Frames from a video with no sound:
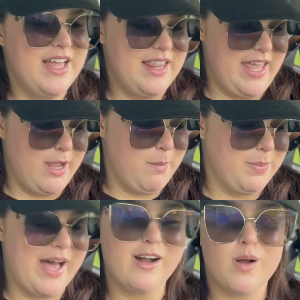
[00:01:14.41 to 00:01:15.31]
Like
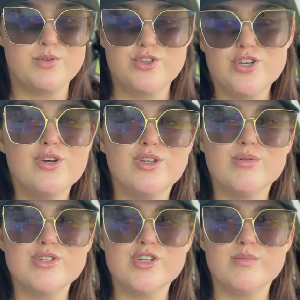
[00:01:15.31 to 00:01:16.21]
Black Ops 2,
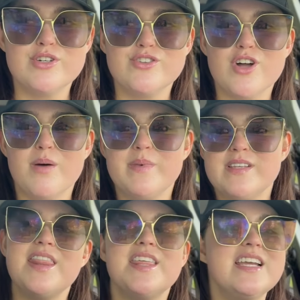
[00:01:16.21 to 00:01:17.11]
there was so much
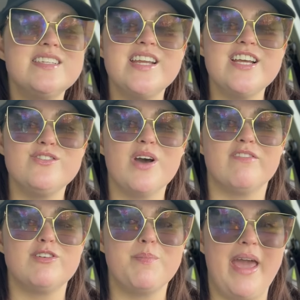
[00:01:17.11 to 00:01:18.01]
zombies. These days you
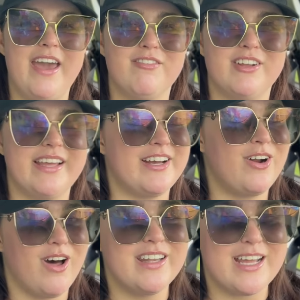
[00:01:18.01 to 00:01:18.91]
have to pay for like
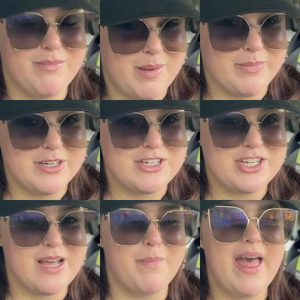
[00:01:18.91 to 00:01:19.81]
an online
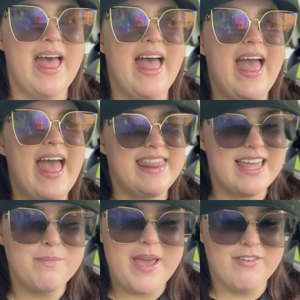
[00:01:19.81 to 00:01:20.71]
membership and
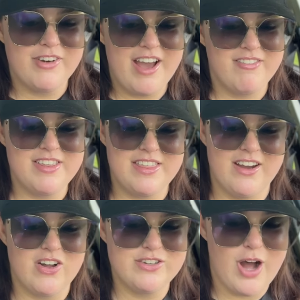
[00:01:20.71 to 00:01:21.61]
then pay for everything
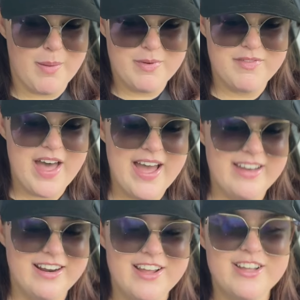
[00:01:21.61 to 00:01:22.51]
on top of
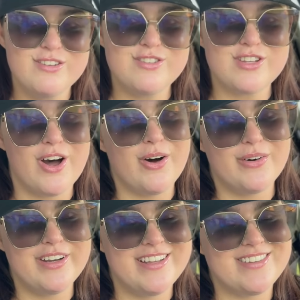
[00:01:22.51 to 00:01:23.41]
that.
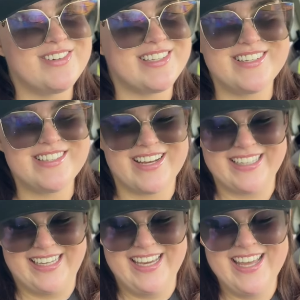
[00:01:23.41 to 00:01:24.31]
So it's really
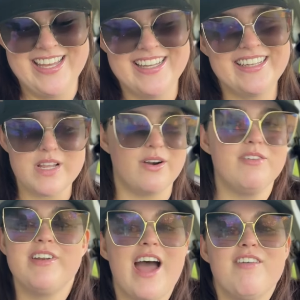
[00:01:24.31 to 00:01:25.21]
sucky. I don't
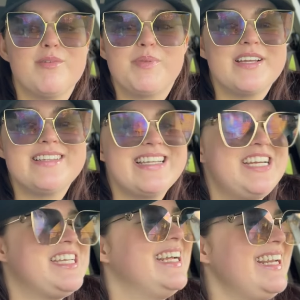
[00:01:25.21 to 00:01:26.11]
even have a
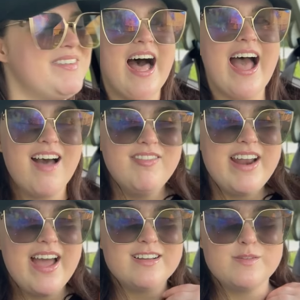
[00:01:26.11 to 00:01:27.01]
PlayStation. I have an
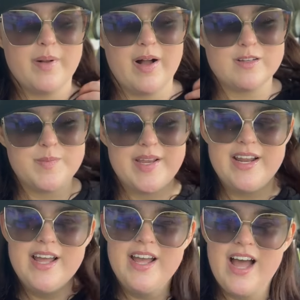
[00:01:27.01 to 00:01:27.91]
Xbox, but
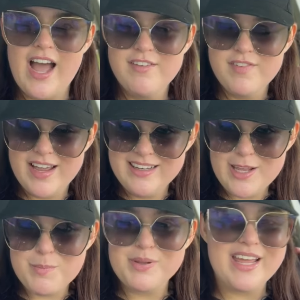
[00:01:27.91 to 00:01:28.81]
I find
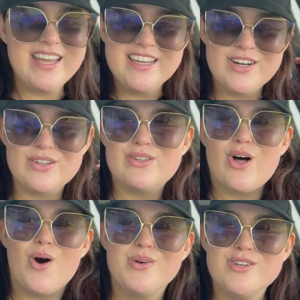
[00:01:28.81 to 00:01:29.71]
like playing it
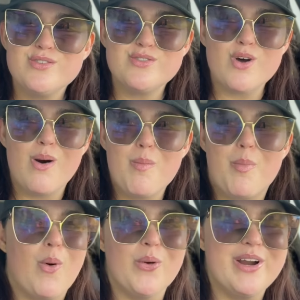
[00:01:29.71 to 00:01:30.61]
alone is so
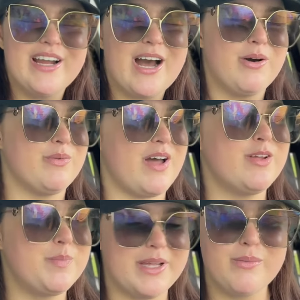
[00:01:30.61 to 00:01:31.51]
boring. I would
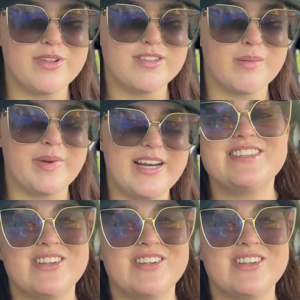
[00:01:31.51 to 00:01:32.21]
rather play with somebody.